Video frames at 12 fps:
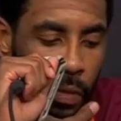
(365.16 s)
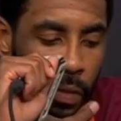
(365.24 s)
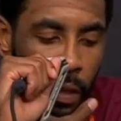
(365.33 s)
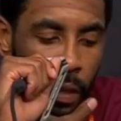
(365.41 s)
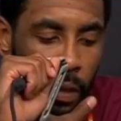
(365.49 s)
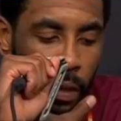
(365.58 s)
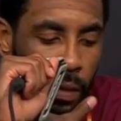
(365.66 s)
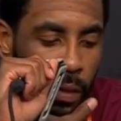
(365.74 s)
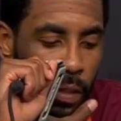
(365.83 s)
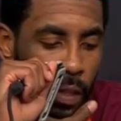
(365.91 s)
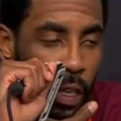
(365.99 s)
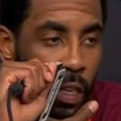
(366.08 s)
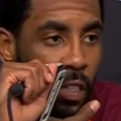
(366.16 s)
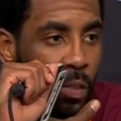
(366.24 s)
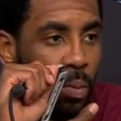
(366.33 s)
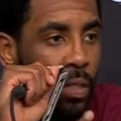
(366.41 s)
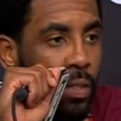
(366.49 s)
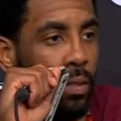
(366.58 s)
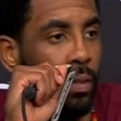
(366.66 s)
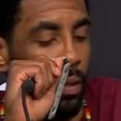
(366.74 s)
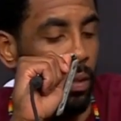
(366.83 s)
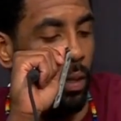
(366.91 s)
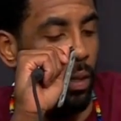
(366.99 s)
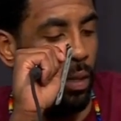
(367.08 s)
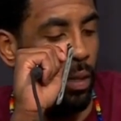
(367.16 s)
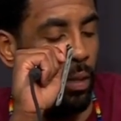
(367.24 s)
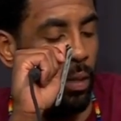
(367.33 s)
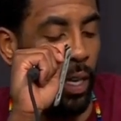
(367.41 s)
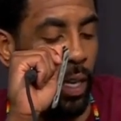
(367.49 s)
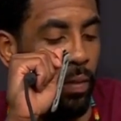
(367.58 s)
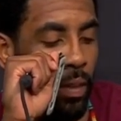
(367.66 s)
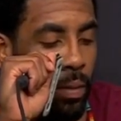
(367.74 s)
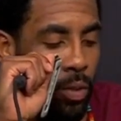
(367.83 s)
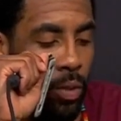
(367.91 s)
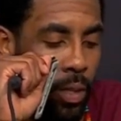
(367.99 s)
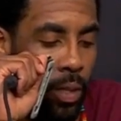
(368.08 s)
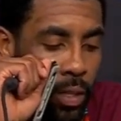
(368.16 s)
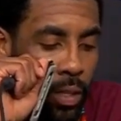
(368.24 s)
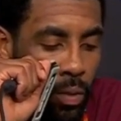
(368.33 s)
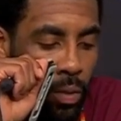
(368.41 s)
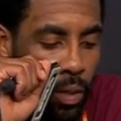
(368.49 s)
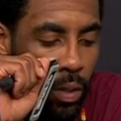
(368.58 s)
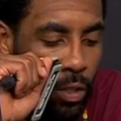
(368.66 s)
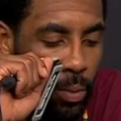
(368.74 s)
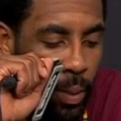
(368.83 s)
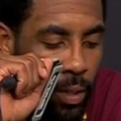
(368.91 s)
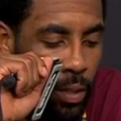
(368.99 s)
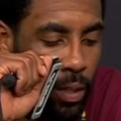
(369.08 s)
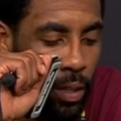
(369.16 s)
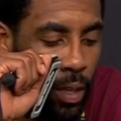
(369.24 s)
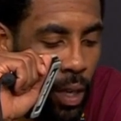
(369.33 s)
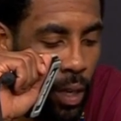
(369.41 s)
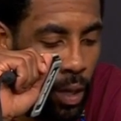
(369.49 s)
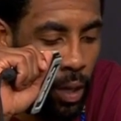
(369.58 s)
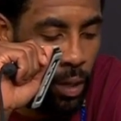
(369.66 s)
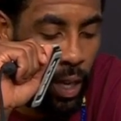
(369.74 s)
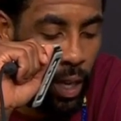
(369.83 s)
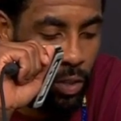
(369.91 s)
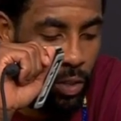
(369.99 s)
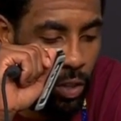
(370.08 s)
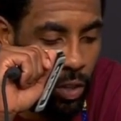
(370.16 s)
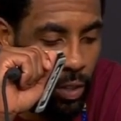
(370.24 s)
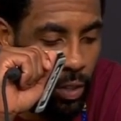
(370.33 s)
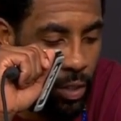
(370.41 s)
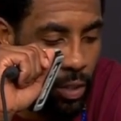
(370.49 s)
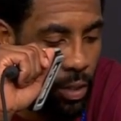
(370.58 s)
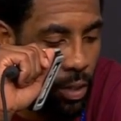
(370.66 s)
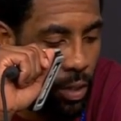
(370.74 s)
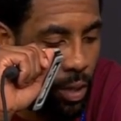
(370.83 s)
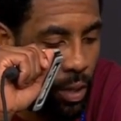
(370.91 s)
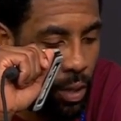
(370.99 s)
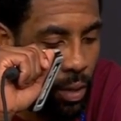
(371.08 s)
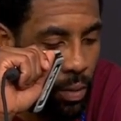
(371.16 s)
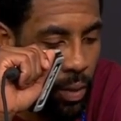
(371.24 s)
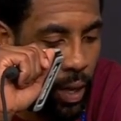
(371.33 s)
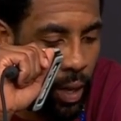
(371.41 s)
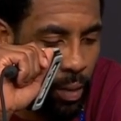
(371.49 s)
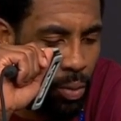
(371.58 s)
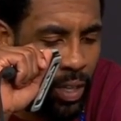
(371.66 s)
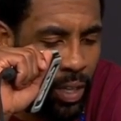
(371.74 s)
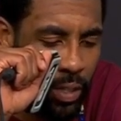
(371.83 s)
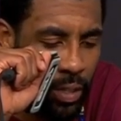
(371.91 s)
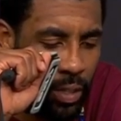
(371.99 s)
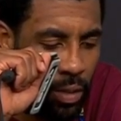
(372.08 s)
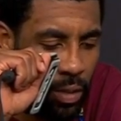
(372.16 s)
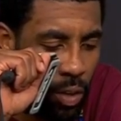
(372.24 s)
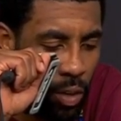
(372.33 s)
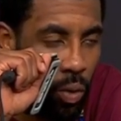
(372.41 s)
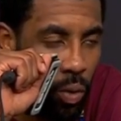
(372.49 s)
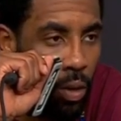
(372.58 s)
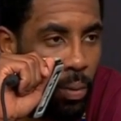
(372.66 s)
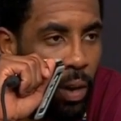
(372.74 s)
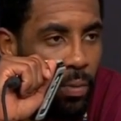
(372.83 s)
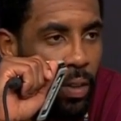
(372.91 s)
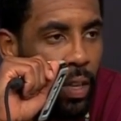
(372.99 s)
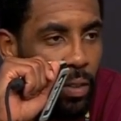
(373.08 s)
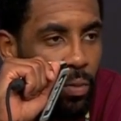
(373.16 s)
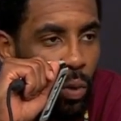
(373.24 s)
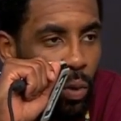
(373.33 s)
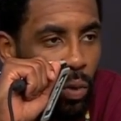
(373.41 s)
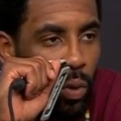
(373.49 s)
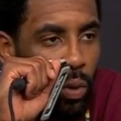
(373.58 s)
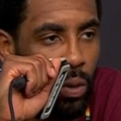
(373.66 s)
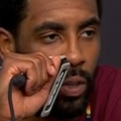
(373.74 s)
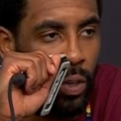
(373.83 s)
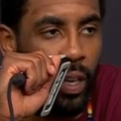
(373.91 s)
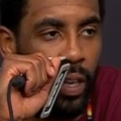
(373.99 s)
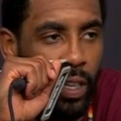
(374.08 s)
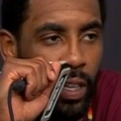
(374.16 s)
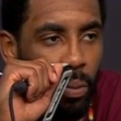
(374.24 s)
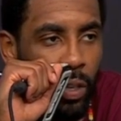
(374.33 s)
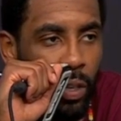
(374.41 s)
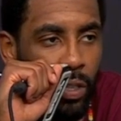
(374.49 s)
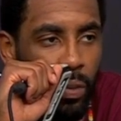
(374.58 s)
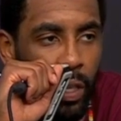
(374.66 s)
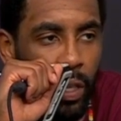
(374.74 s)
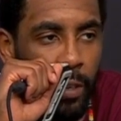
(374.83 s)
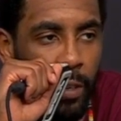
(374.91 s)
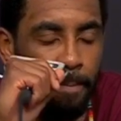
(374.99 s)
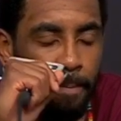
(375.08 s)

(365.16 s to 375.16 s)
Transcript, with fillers: Uh, just staying disciplined uh, not giving up too many easy ones, especially down the stretch. Uh, we had a pretty decent third quarter, but I felt like the fourth quarter we created that separation we needed.